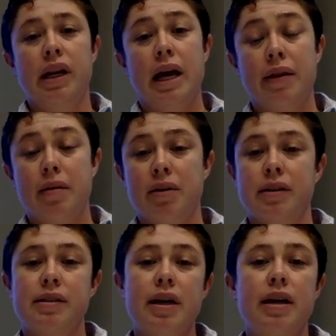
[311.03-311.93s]
And now, that being
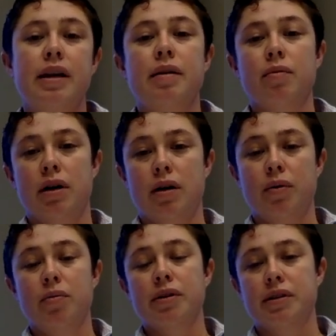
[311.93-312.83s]
said,
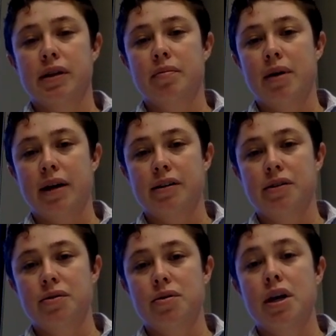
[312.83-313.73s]
we will send him back
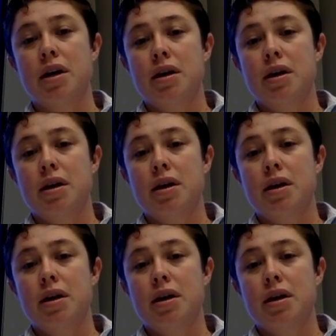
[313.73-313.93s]
to